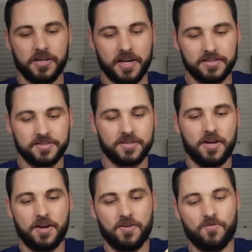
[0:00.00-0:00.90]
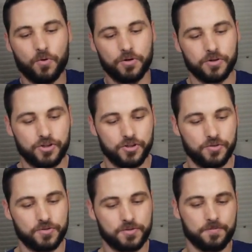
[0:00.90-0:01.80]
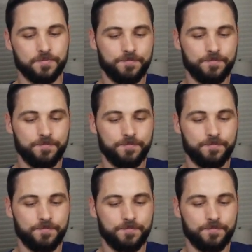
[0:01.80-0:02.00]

case for your shoes.